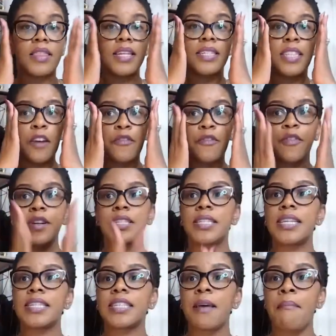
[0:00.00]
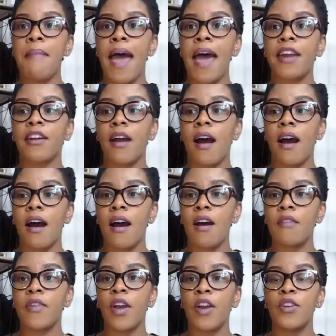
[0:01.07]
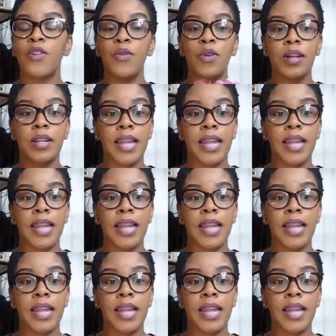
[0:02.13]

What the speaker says: The difference is a matter of you